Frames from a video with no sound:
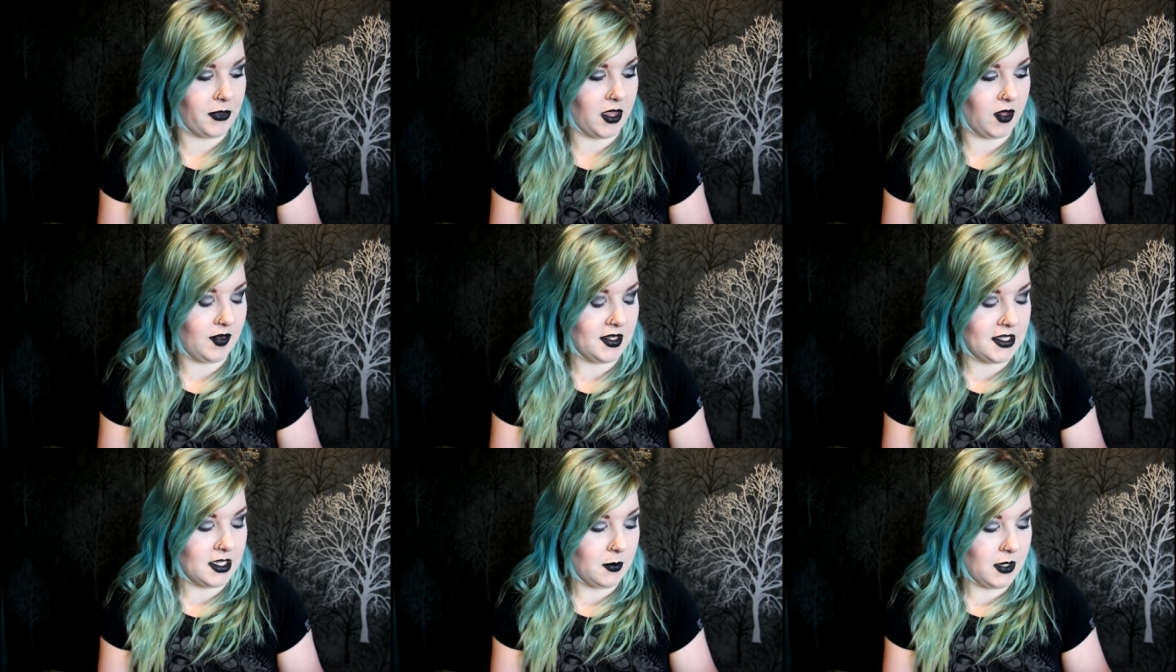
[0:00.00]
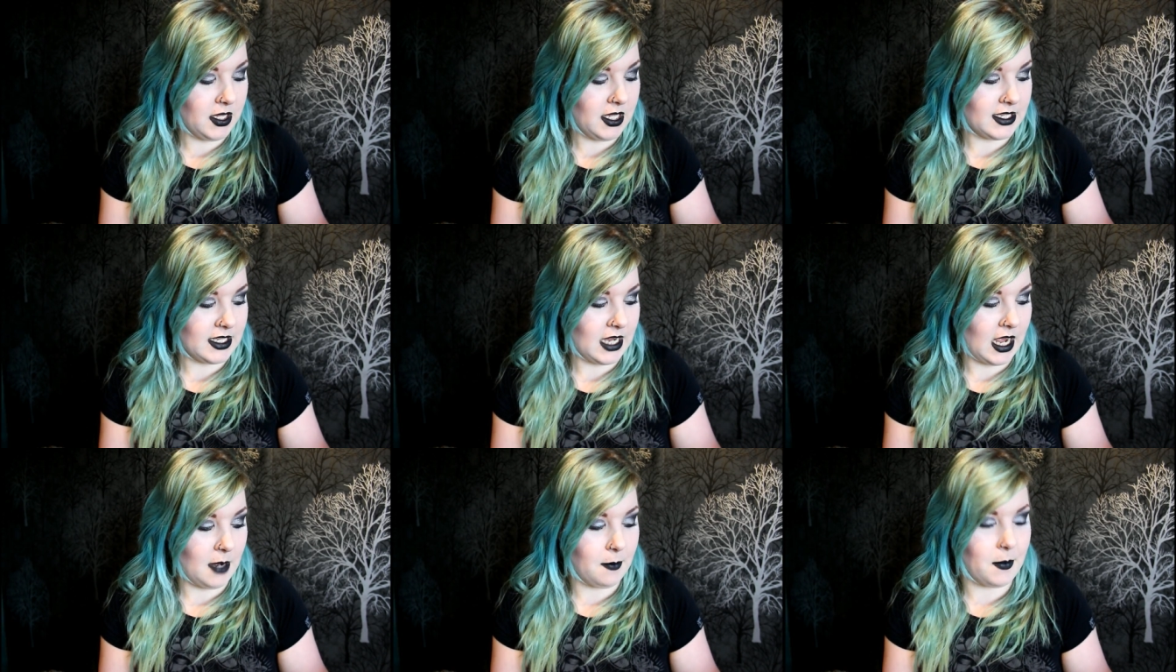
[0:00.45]
for something
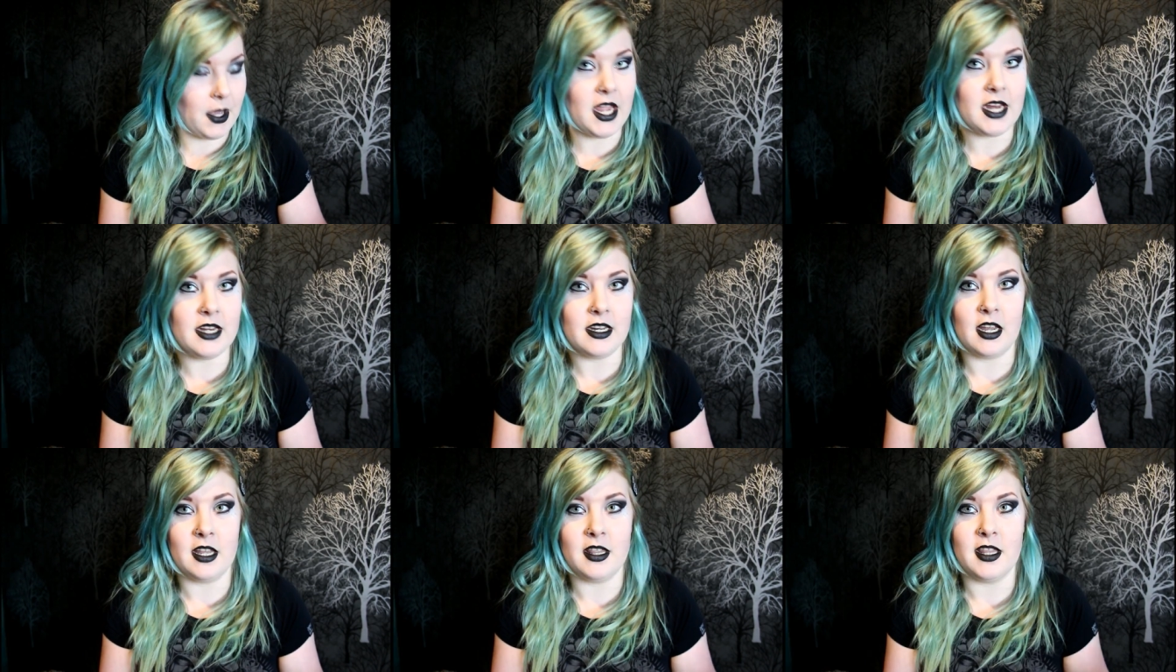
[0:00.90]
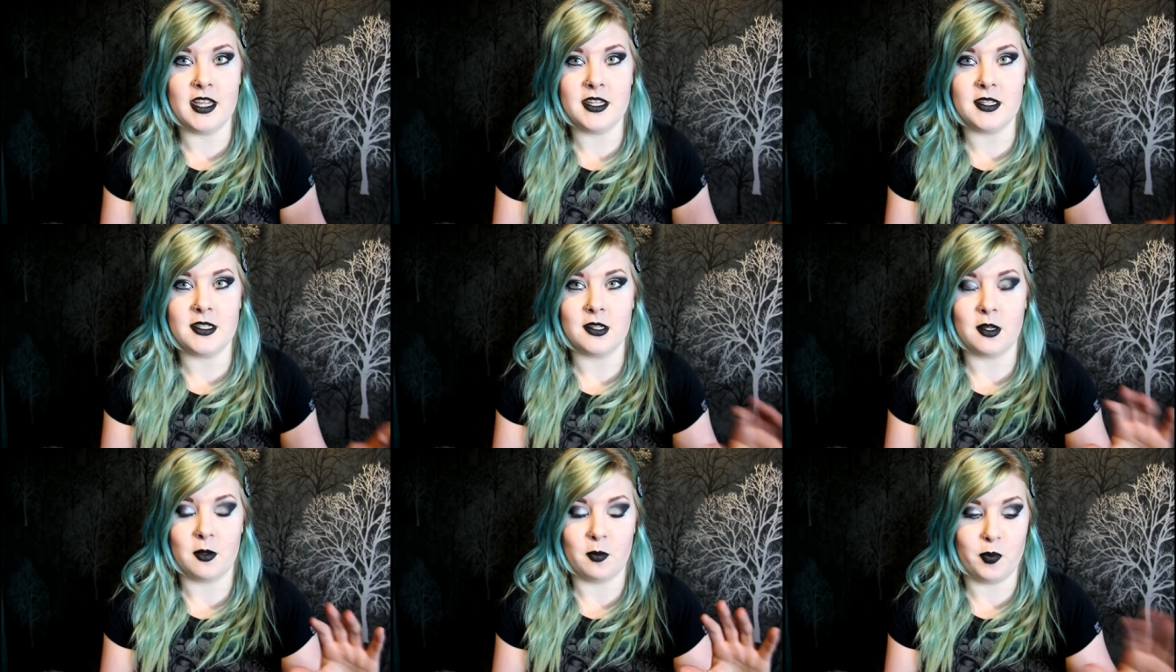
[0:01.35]
that's handmade and
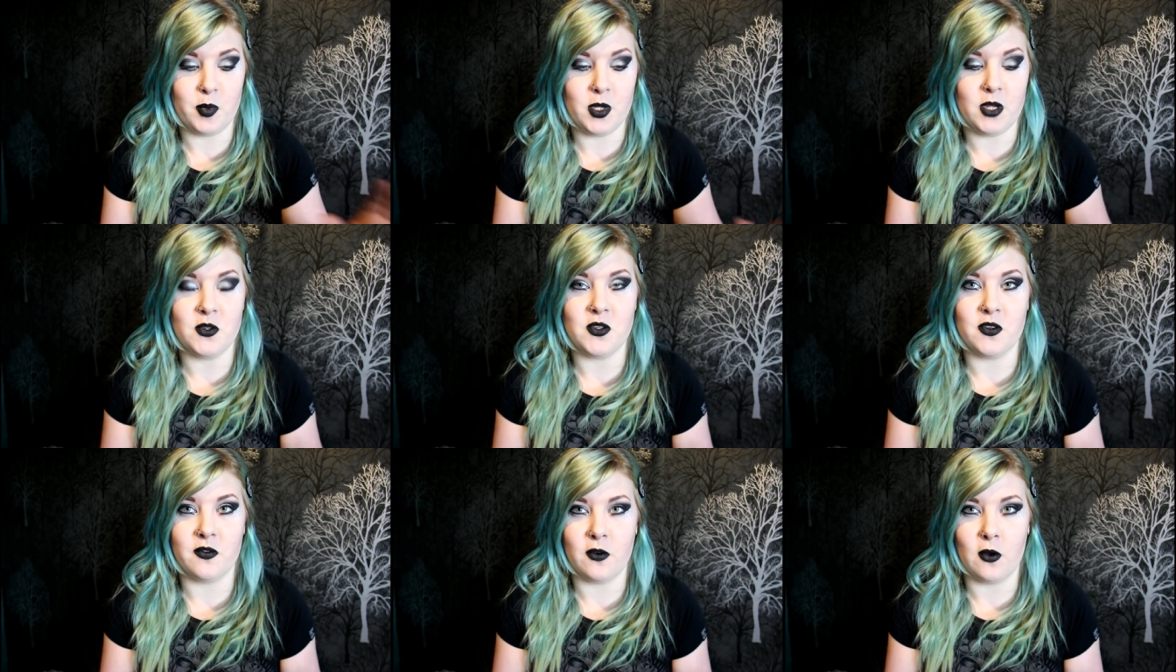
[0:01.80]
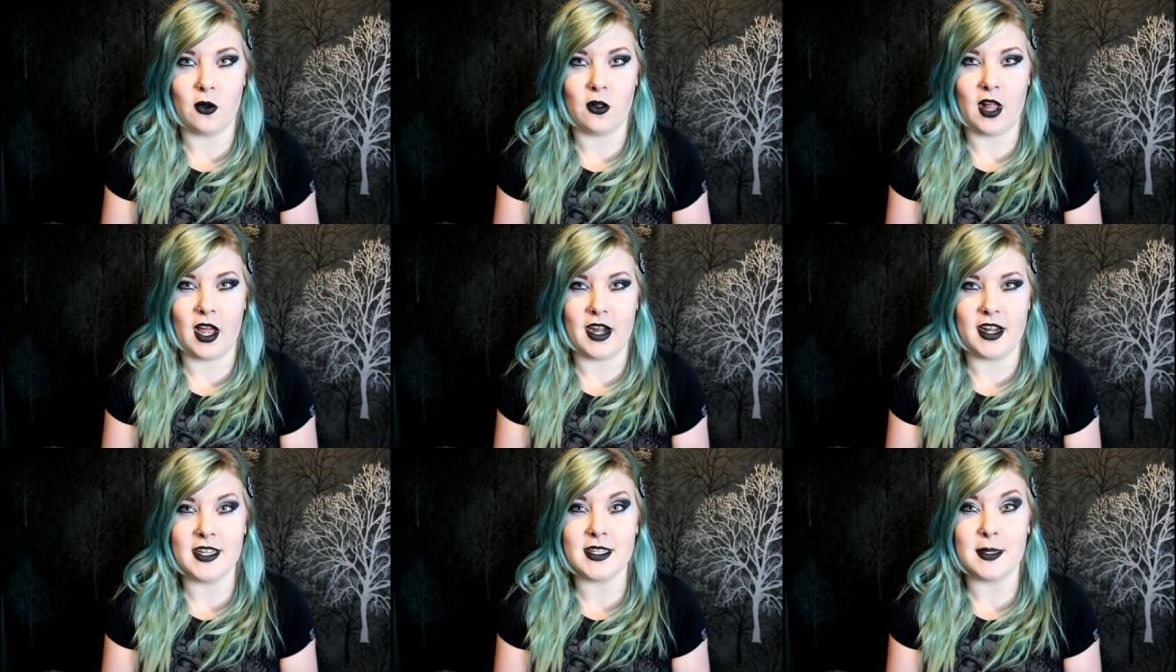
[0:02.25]
this
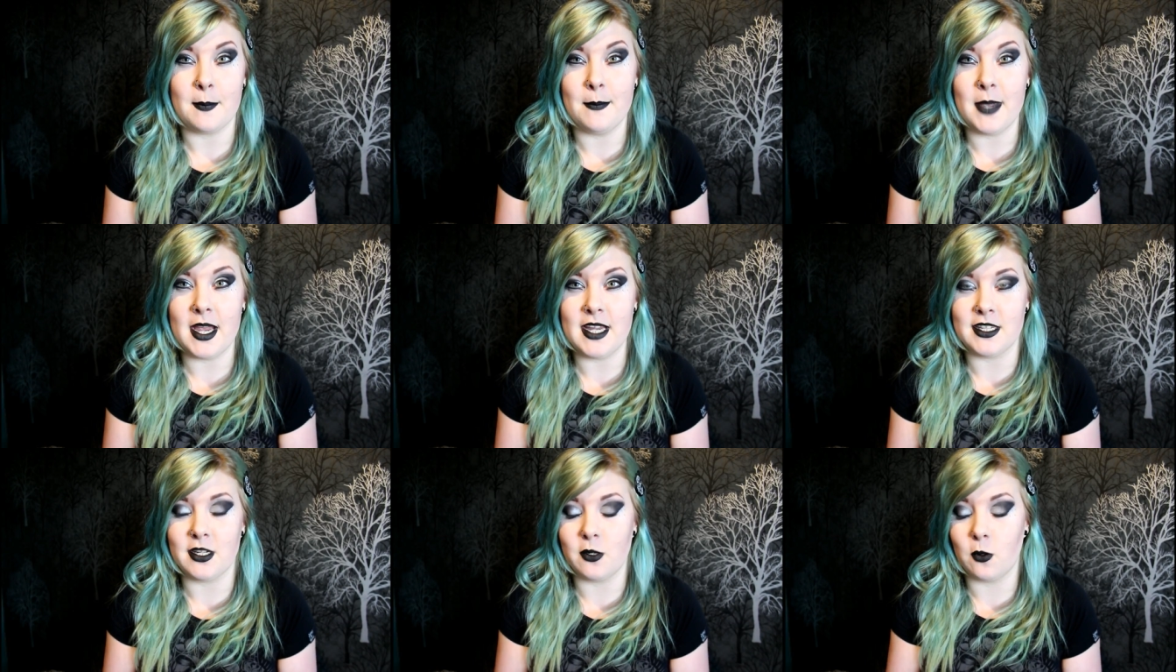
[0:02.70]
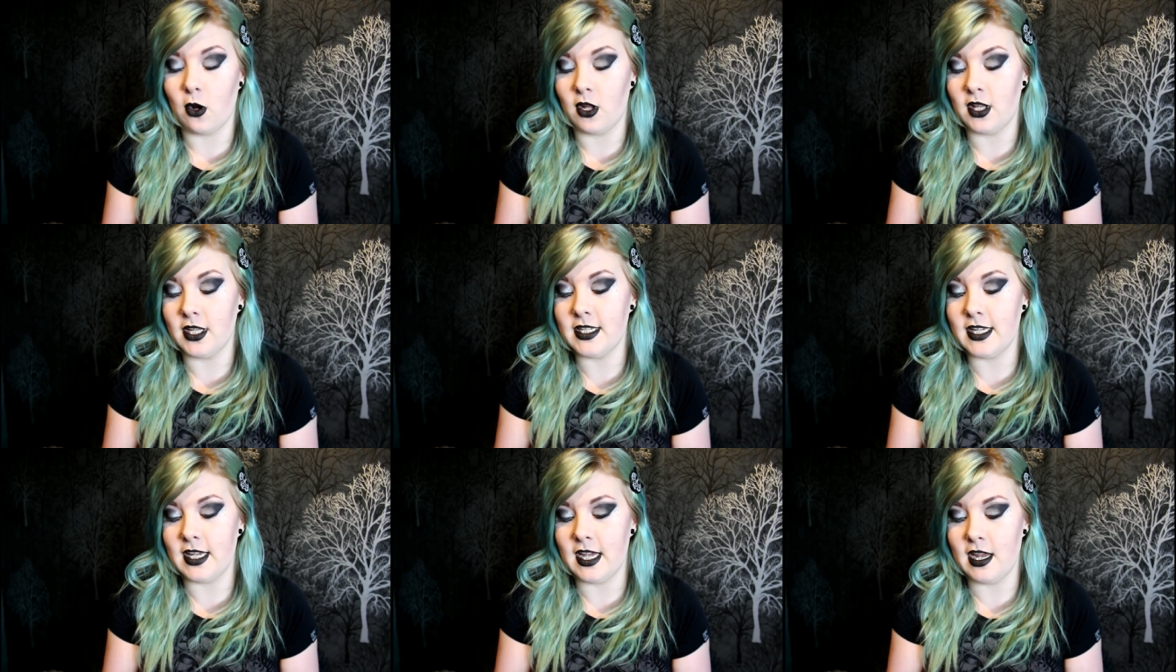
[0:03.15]
beautiful and it's amazing
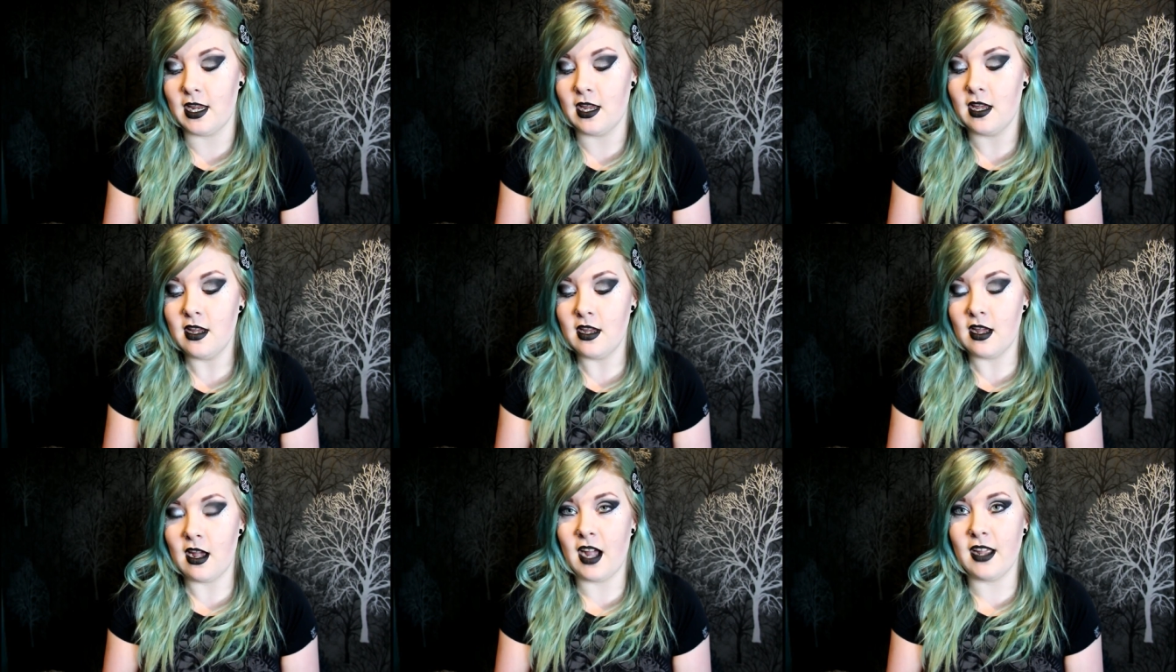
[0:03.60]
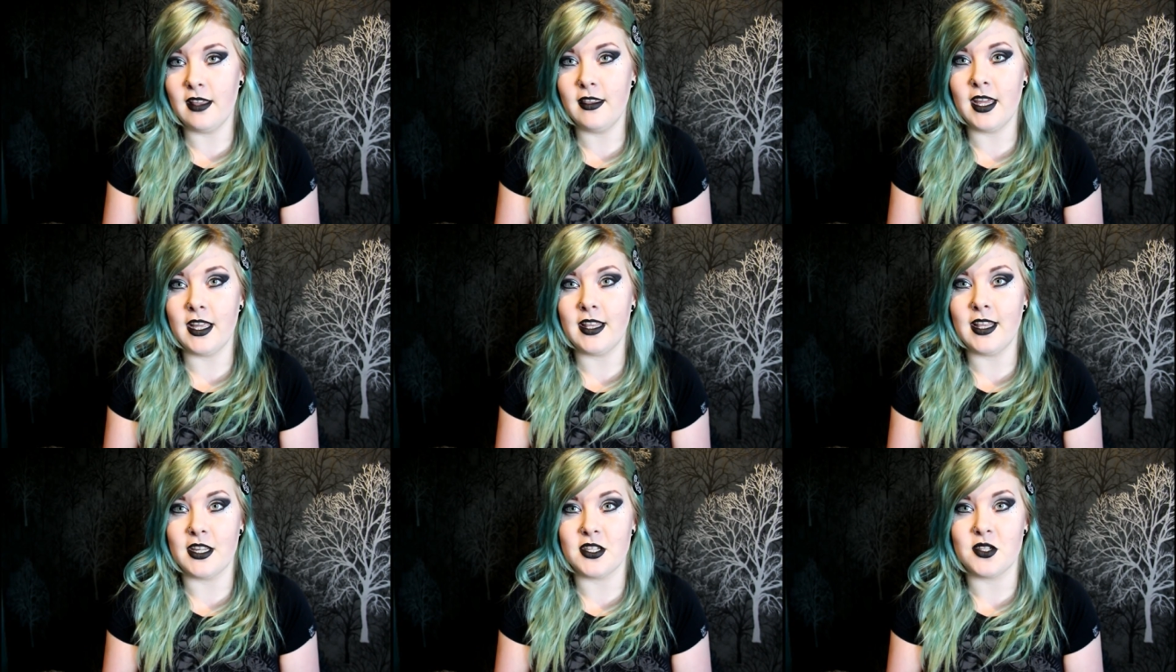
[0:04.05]
quality, I
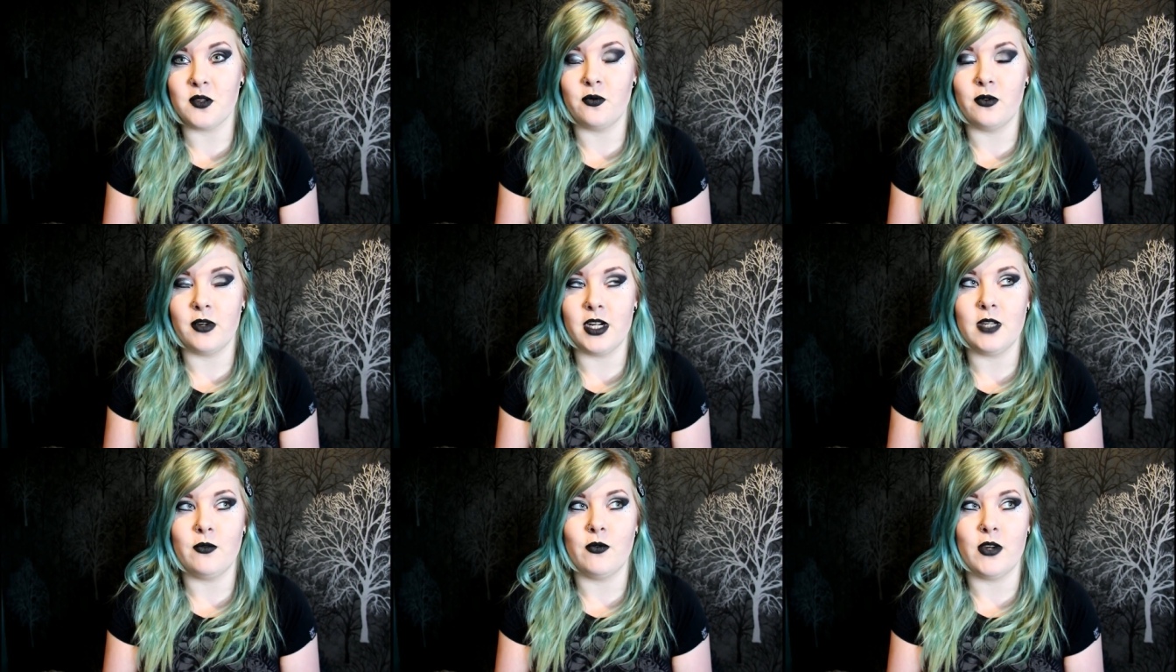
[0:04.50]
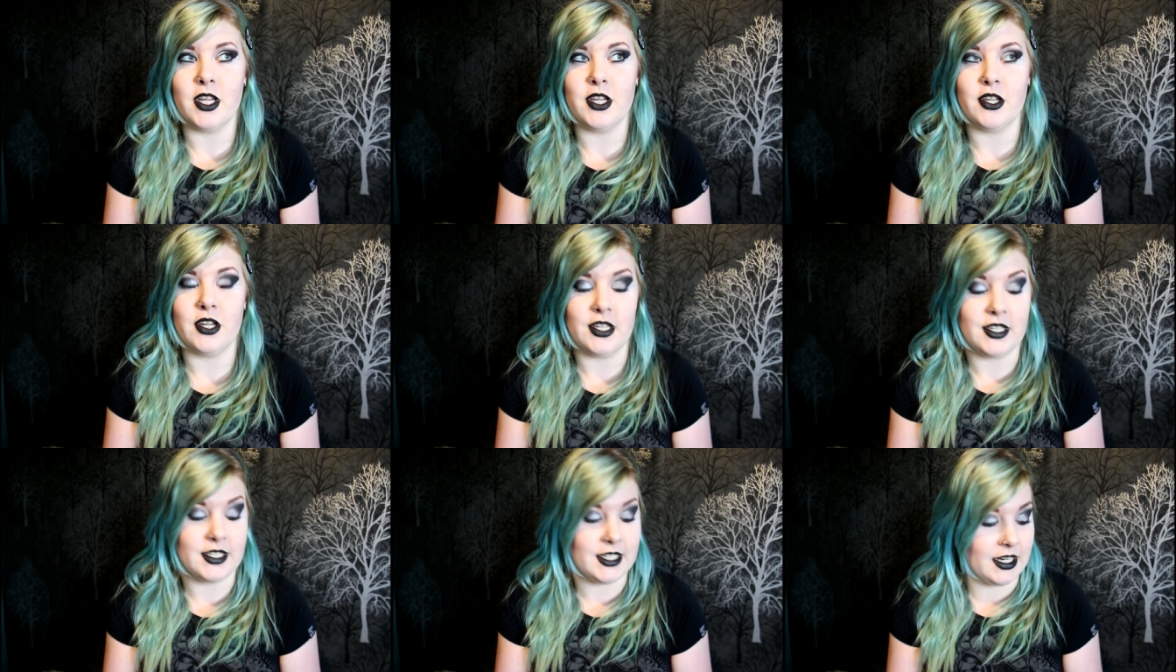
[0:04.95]
think that's a really, really
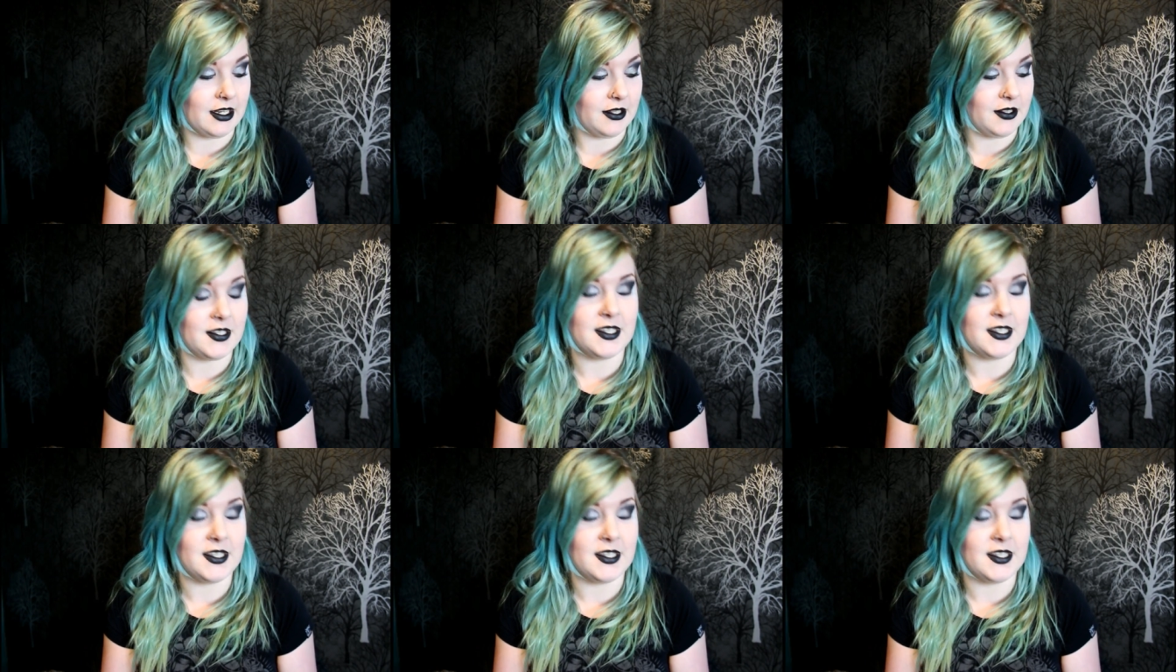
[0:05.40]
good deal.